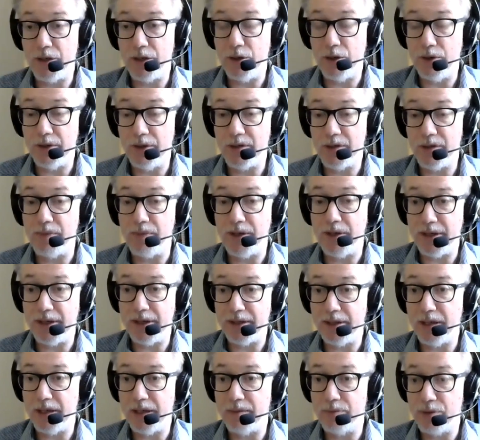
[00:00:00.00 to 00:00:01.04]
who is buying
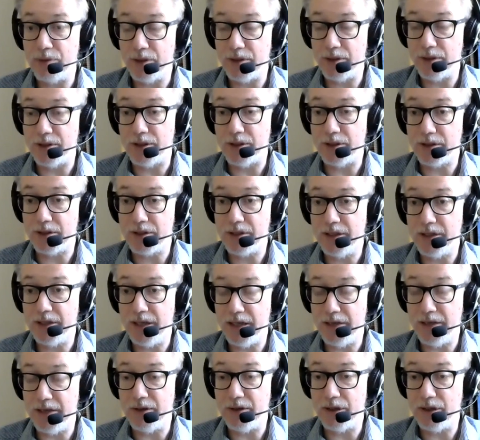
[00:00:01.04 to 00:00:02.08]
their product
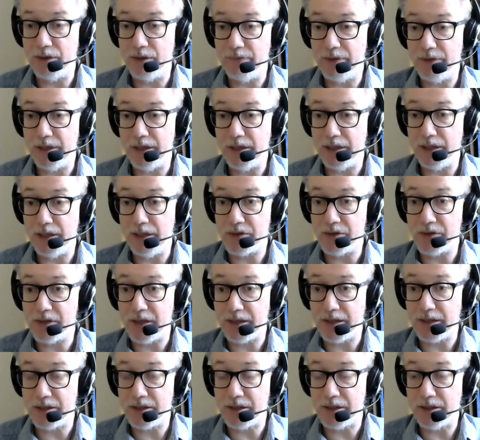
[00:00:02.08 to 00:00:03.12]
in the convenience
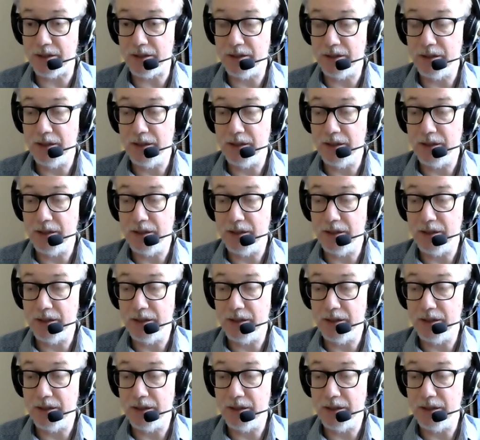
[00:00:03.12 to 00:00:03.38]
sector.